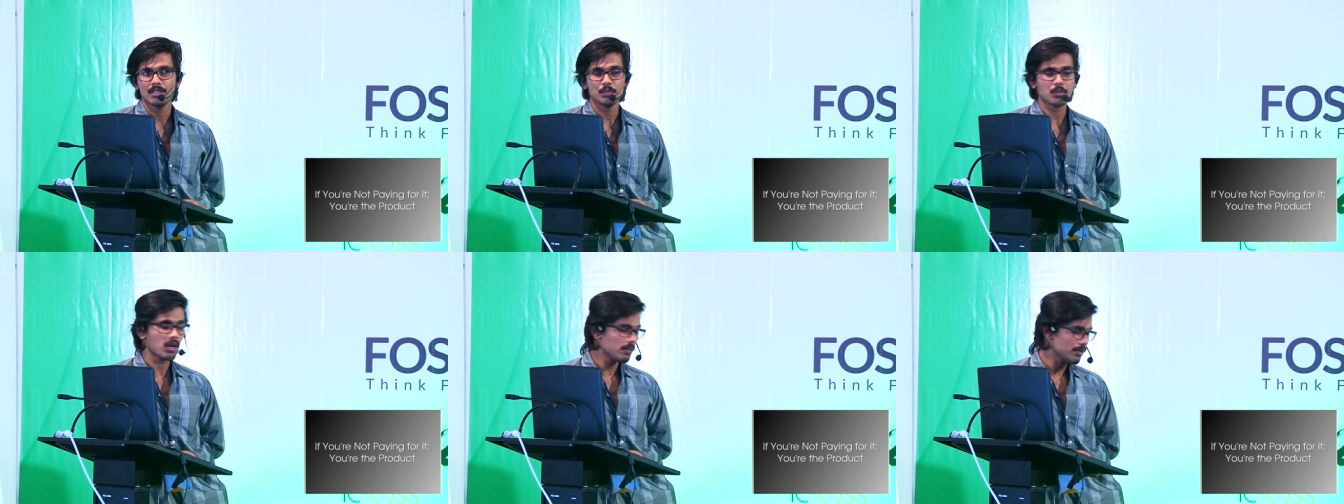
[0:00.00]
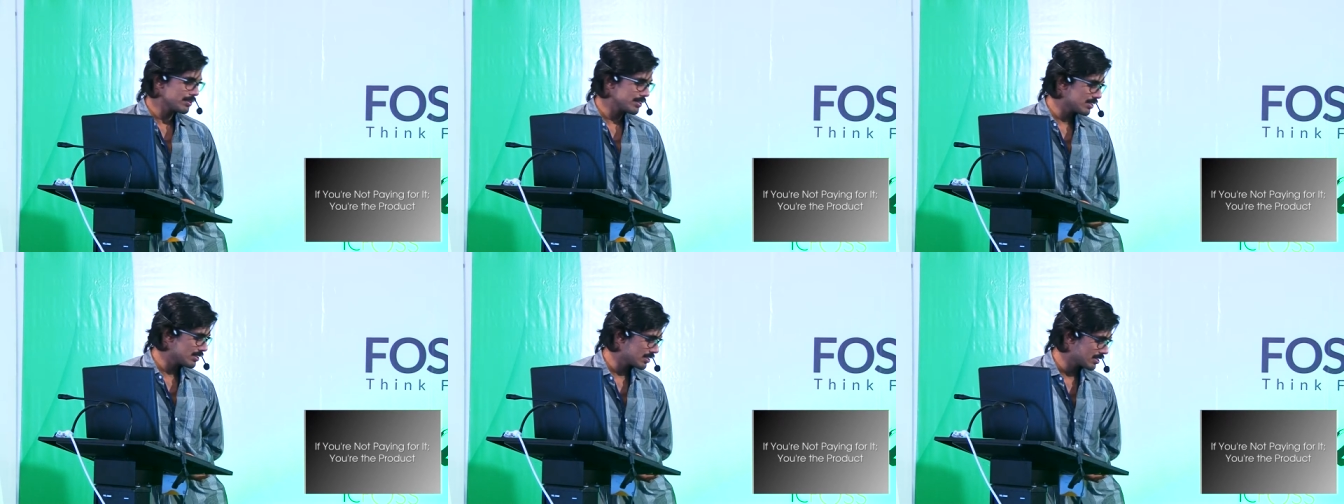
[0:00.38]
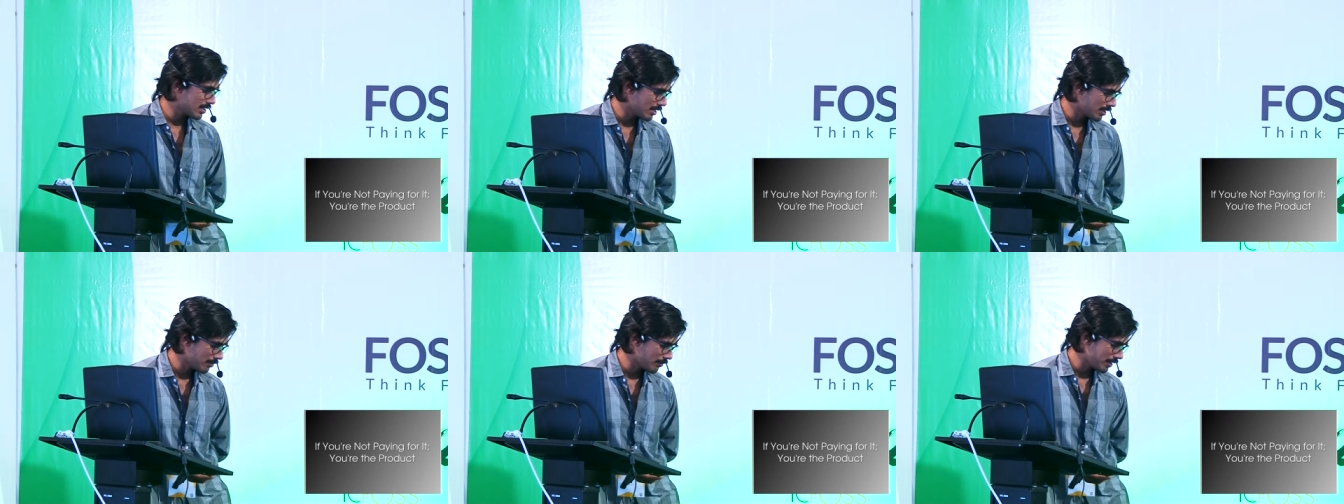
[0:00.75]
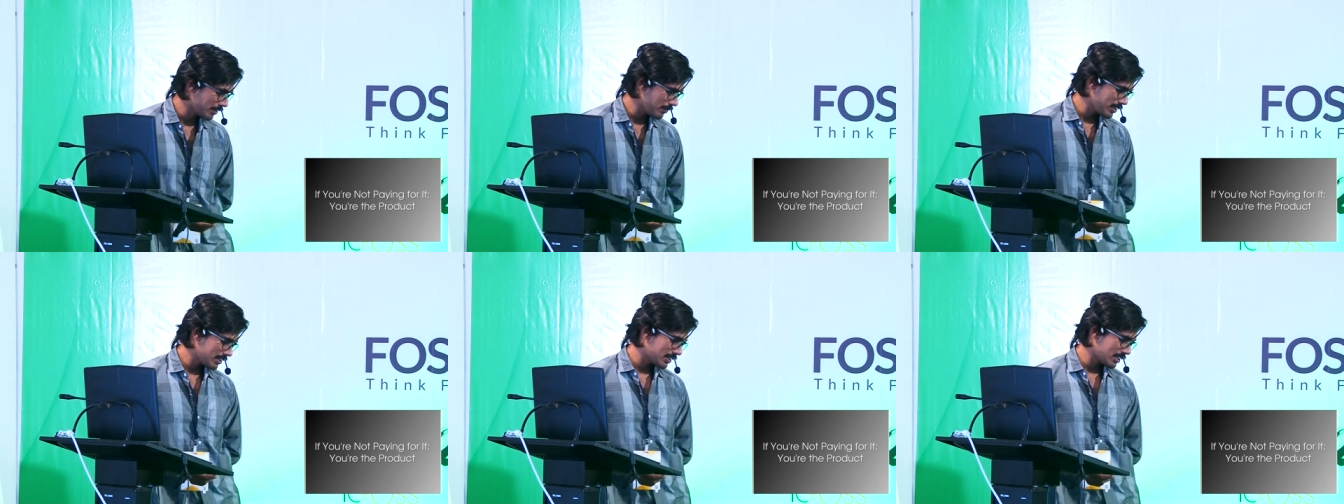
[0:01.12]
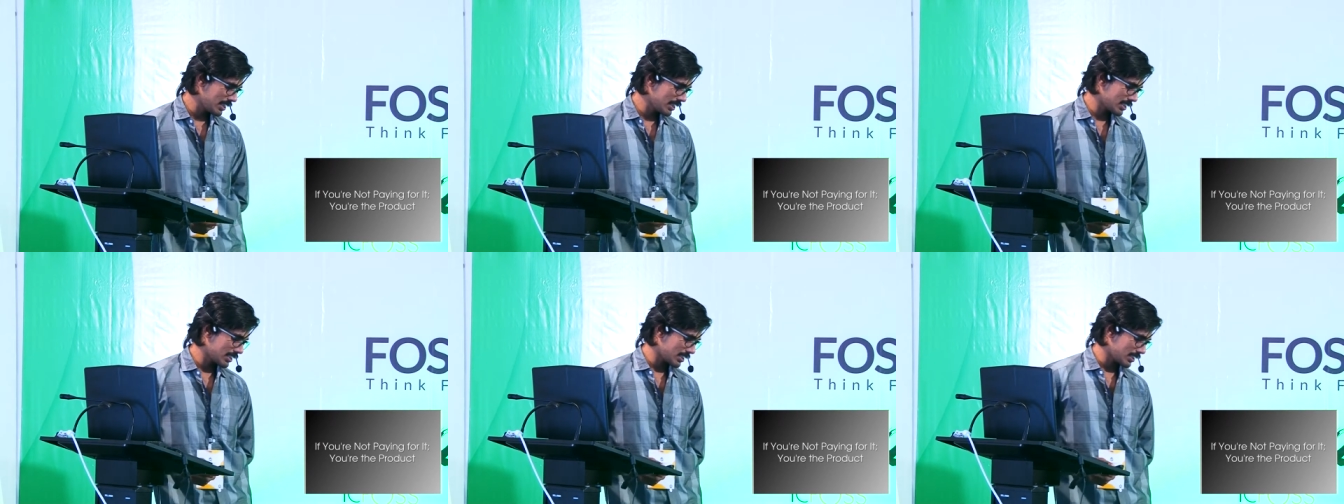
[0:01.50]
Problem is uh, when we think